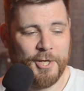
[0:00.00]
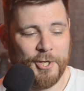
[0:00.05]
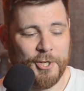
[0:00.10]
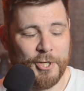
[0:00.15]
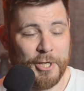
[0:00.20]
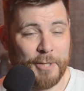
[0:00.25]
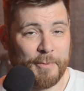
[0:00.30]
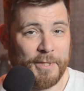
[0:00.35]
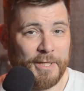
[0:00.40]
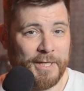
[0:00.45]

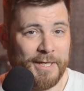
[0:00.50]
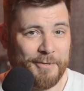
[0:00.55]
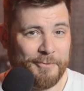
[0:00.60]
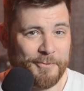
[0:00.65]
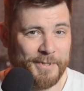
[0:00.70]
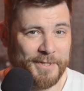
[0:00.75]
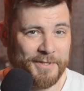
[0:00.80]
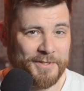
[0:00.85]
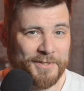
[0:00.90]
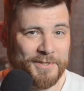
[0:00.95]
normally
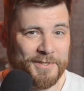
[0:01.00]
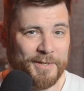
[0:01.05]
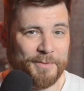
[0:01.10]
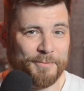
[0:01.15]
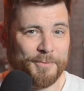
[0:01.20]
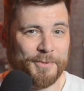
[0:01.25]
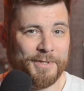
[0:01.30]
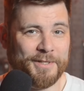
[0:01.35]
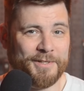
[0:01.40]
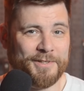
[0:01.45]
when
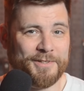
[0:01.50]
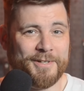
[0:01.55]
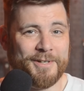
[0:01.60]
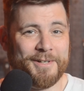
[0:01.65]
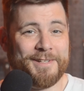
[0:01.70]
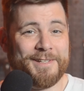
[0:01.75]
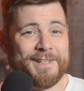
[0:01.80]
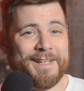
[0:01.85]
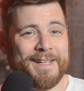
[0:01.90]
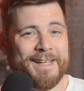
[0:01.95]
someone
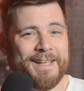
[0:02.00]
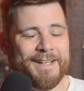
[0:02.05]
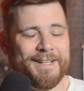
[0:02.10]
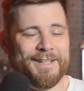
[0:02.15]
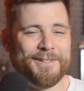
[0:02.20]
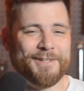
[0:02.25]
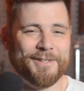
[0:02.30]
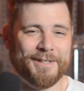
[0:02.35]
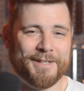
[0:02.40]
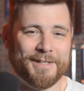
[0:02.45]
starts to get
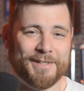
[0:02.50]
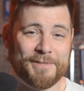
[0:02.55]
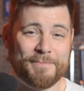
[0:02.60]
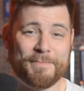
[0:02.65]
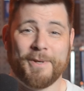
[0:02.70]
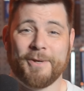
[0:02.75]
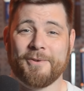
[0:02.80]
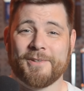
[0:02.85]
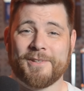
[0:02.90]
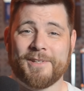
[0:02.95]
into
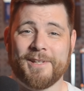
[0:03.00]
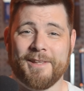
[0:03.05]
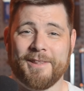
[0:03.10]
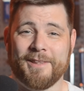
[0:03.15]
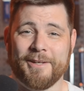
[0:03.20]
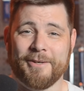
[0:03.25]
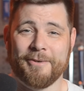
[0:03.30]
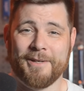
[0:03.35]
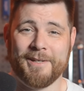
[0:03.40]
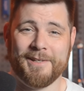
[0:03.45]
conspiracy
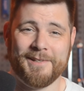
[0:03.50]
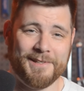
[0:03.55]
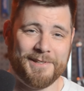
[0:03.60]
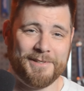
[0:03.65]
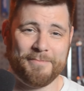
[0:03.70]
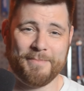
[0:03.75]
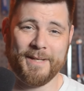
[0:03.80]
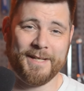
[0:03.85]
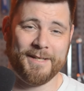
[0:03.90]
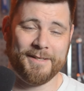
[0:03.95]
theories,
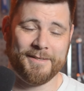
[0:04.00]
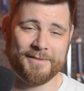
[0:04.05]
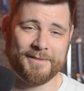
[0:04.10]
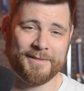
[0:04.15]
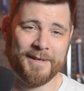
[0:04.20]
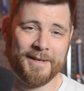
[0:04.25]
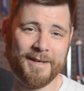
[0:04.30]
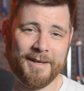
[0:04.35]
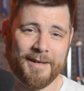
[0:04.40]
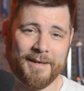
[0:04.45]
it's because